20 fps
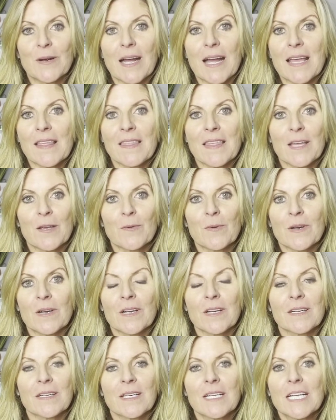I think
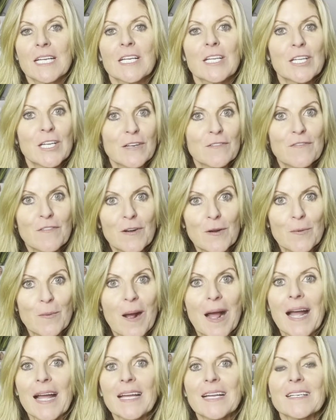we're good for a
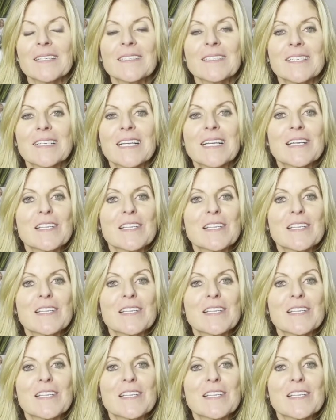while.